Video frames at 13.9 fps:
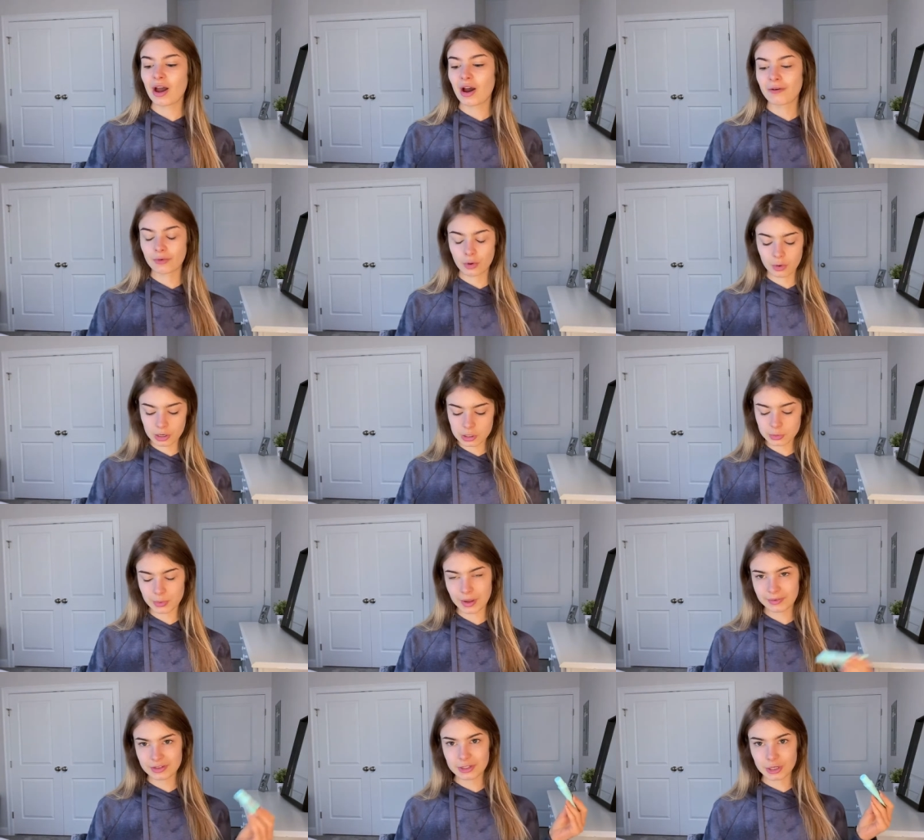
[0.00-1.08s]
Of course, we
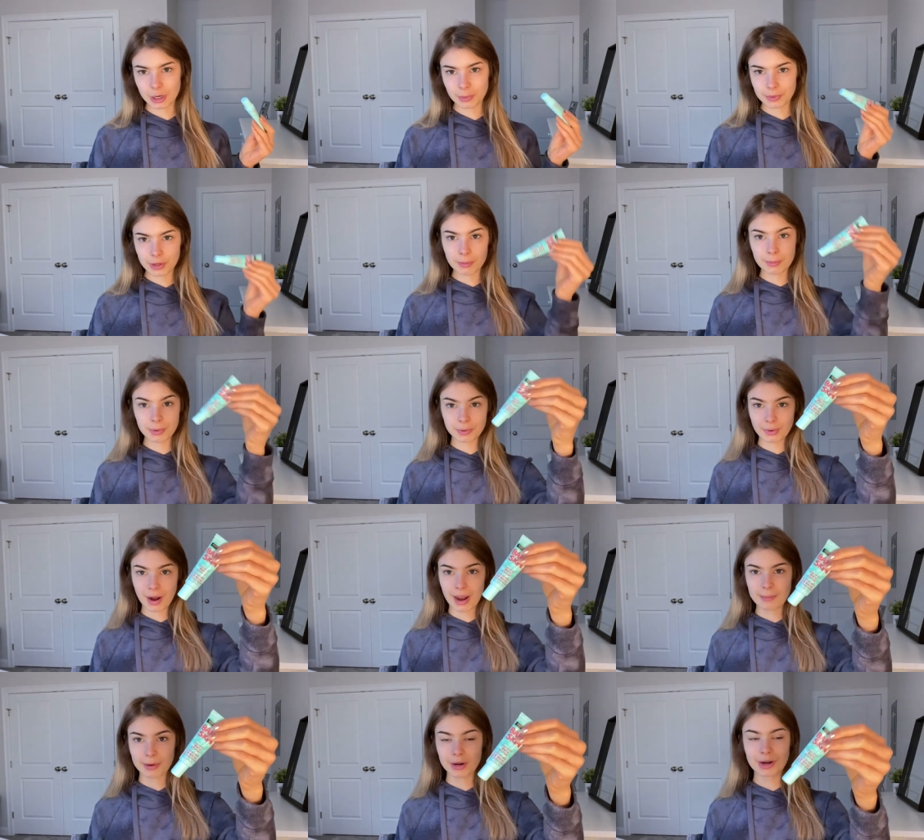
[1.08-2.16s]
have to start with our
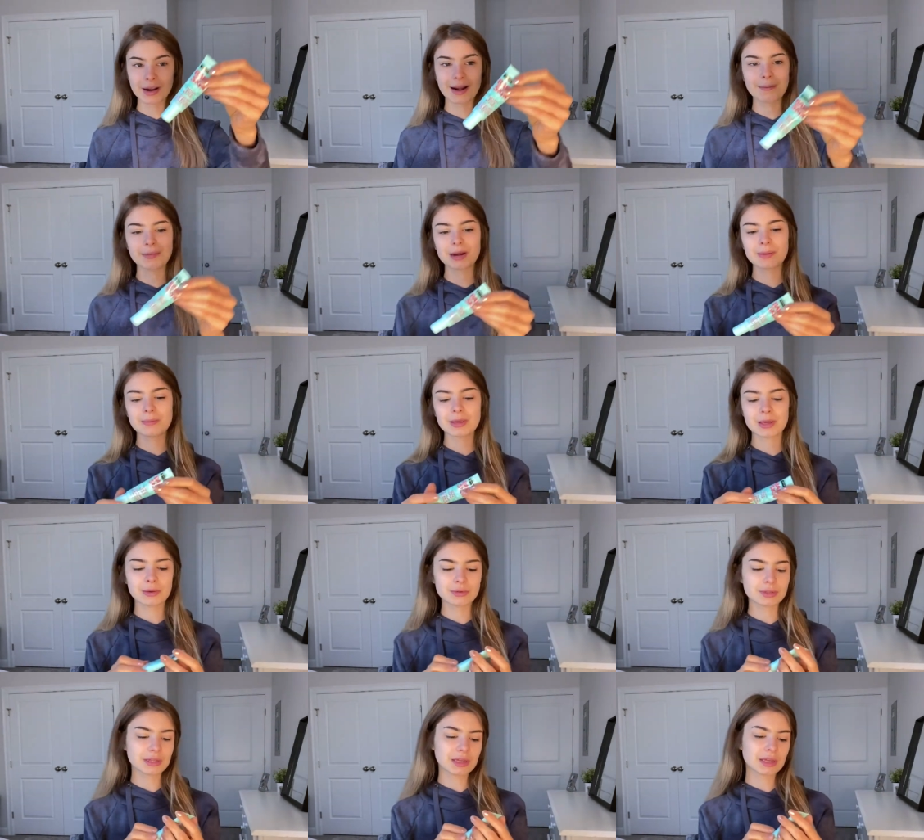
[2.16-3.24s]
primer and I'm gonna be
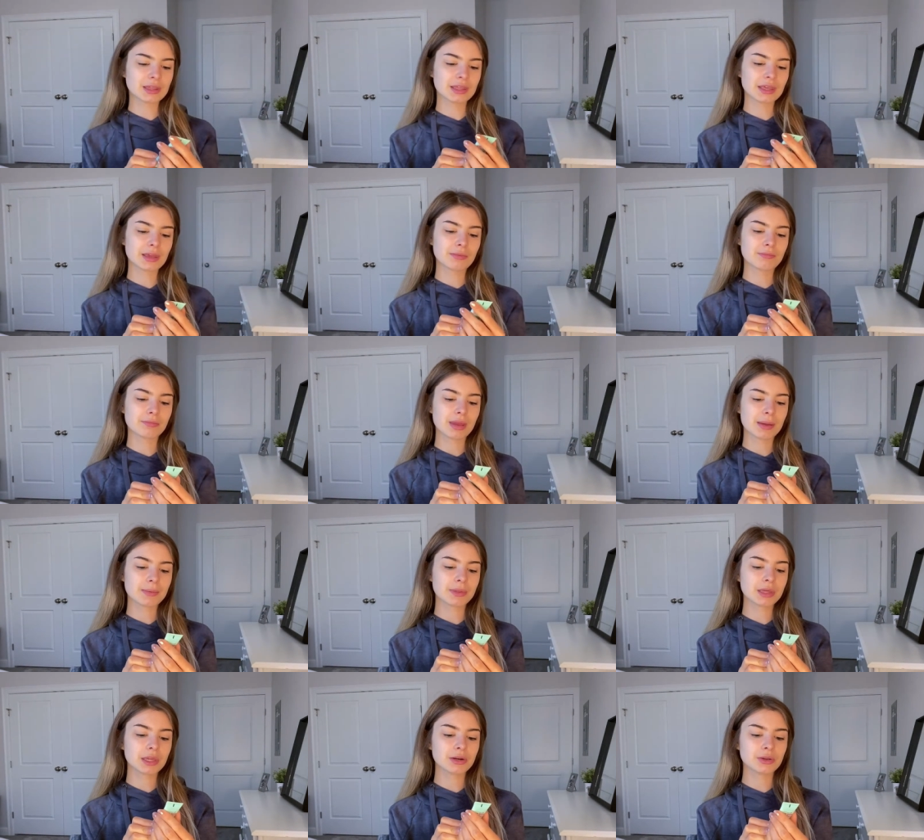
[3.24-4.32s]
using the
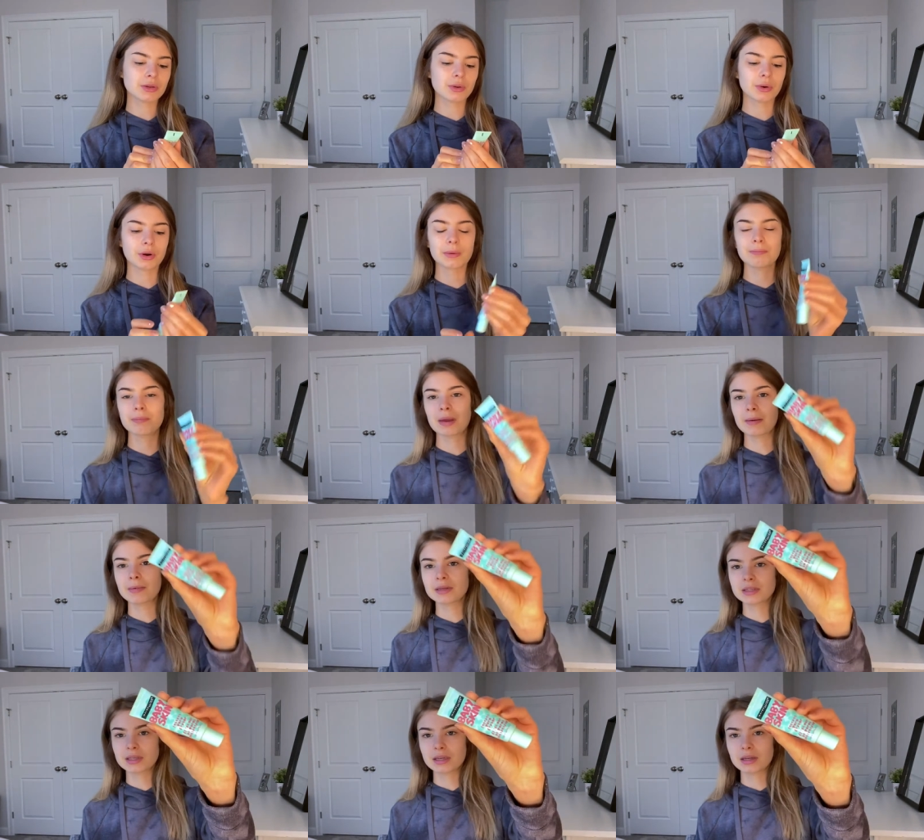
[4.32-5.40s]
Maybelline New York Baby
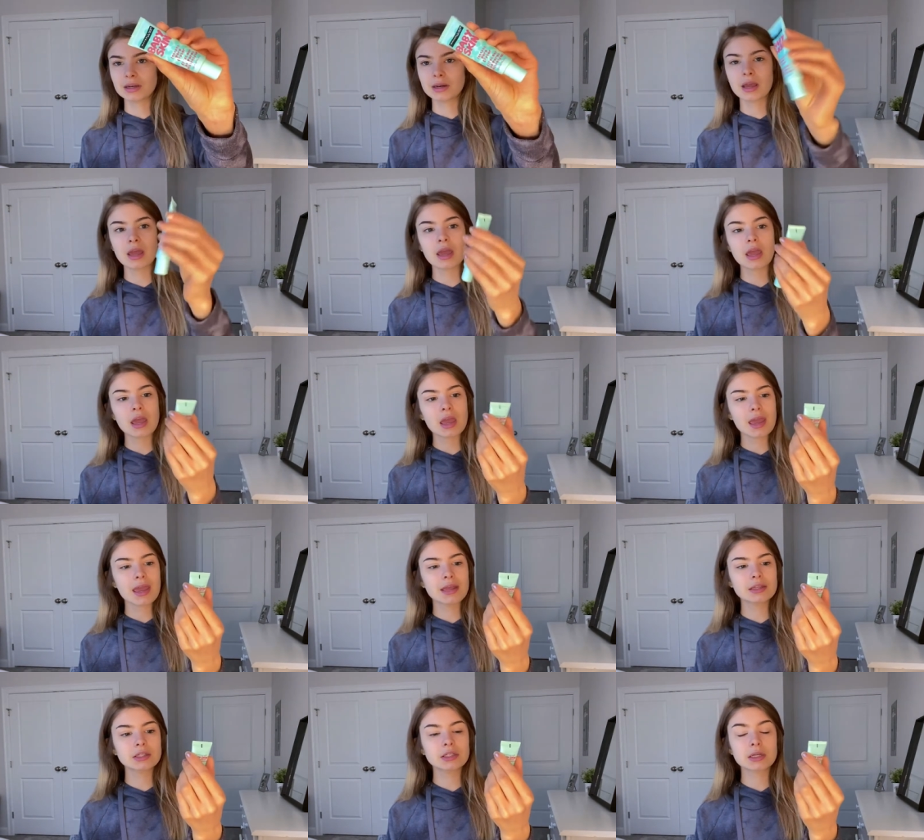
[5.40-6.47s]
Skin
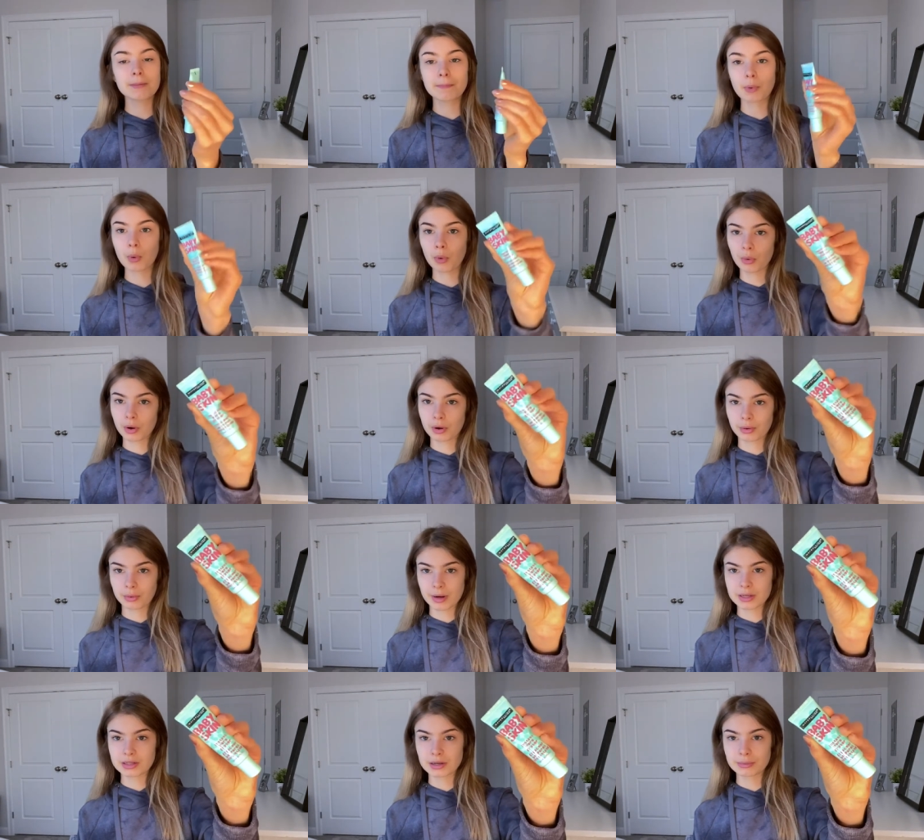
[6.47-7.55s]
Instant Pore
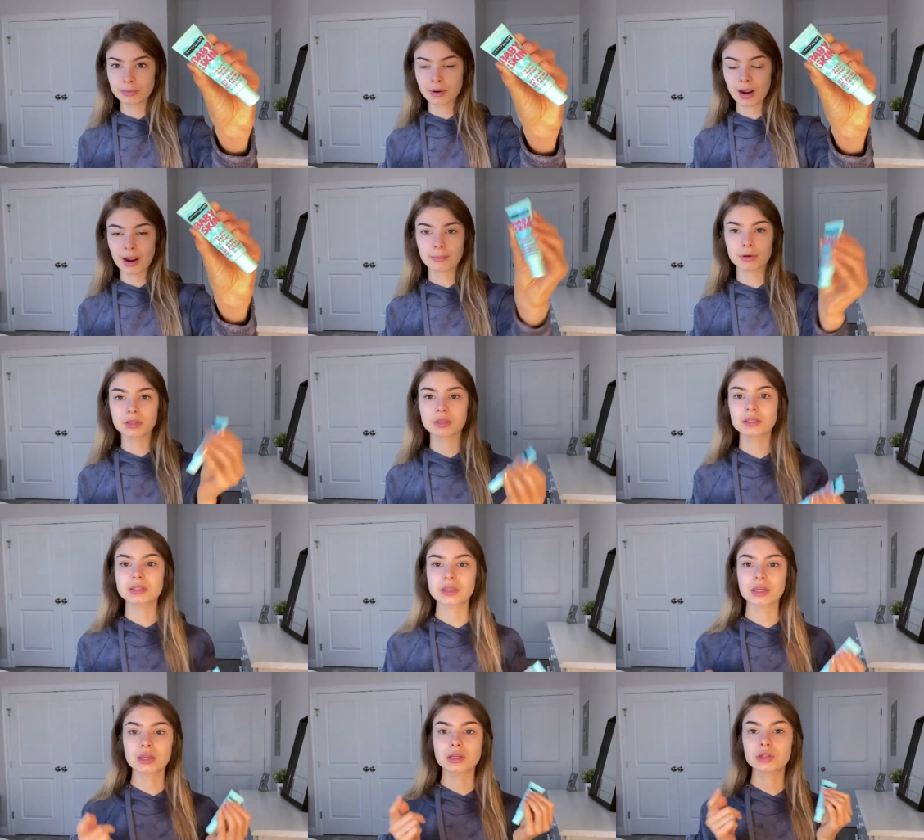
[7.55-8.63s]
Eraser Primer. This
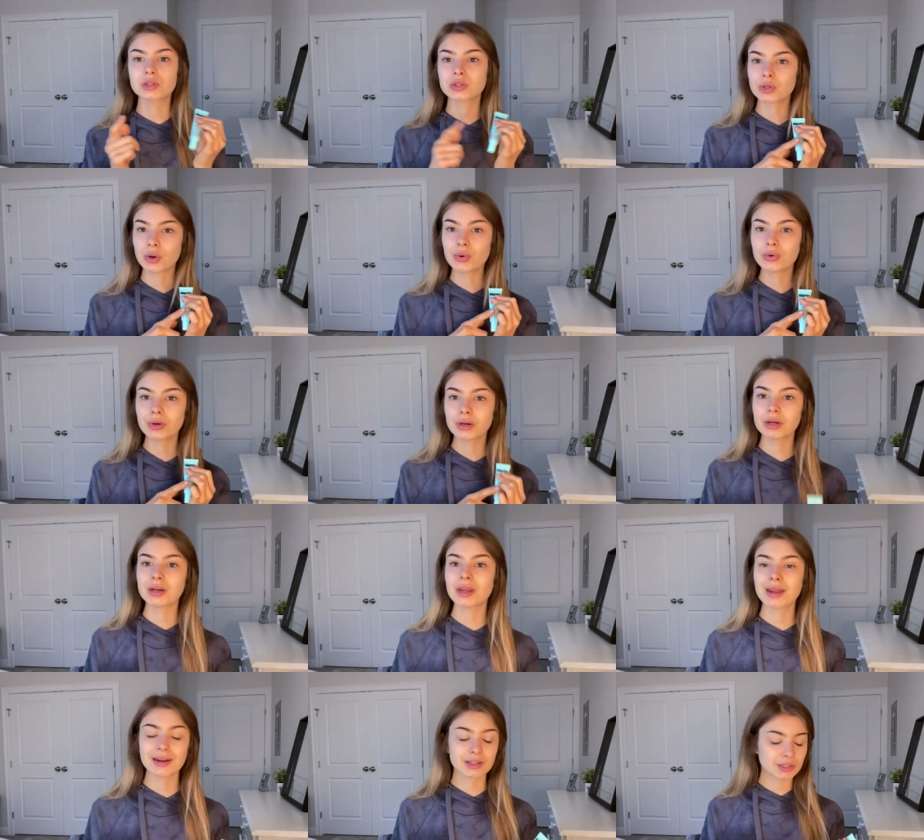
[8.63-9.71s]
thing is so good
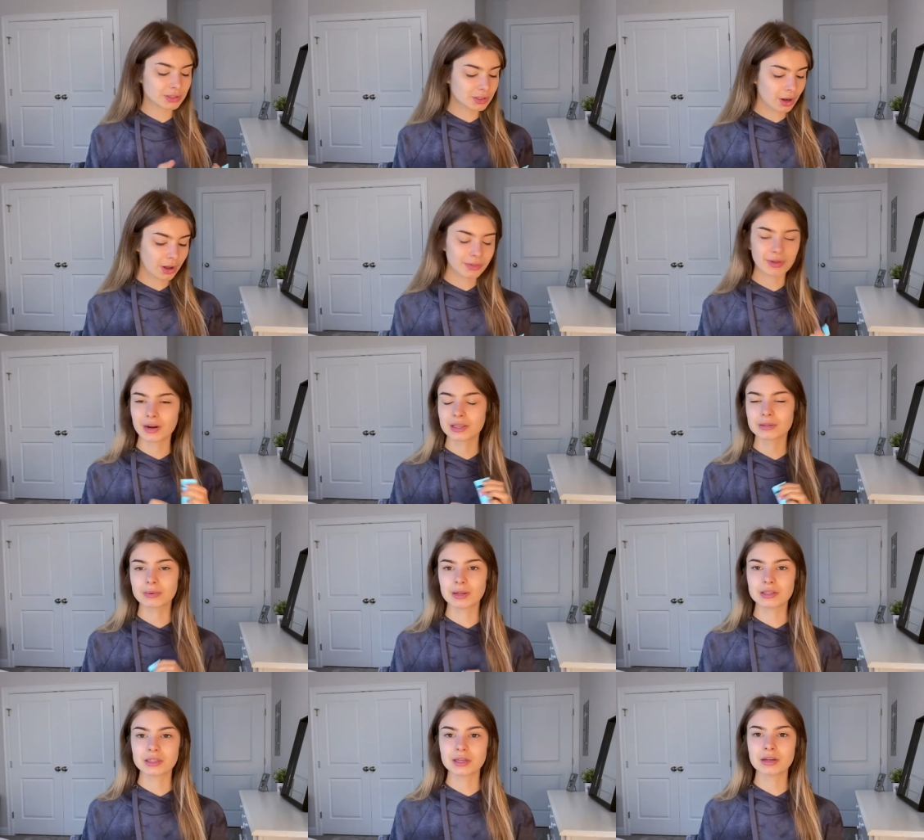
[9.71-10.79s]
and it's not that
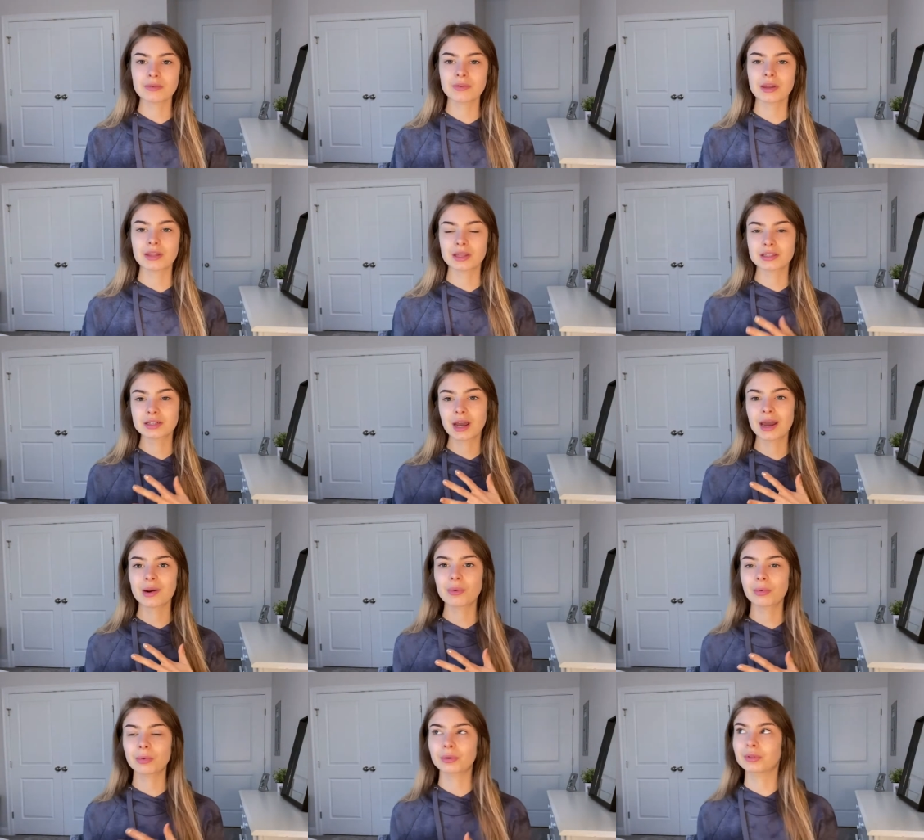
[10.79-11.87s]
expensive and that's kind of
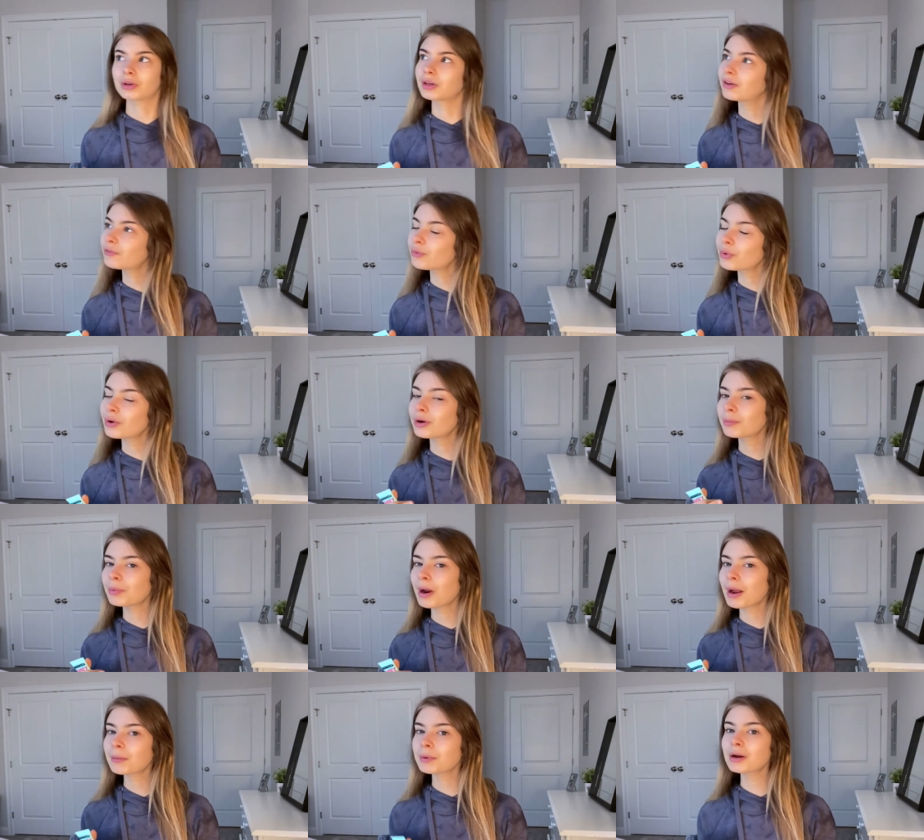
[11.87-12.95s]
what we're looking for in a
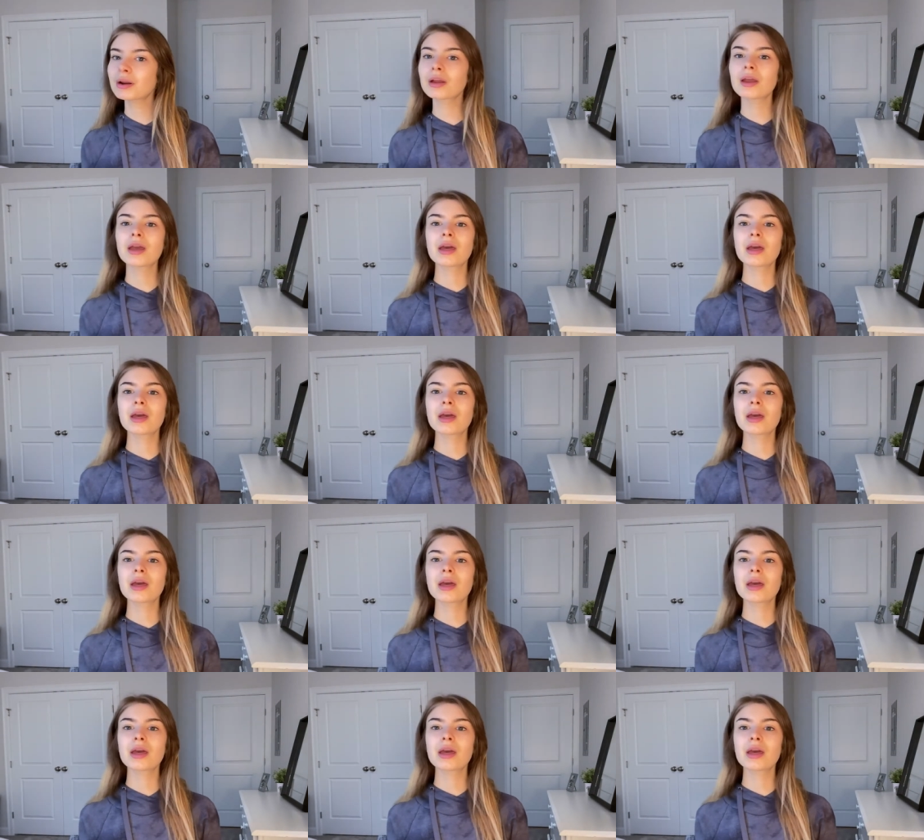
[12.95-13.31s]
primer.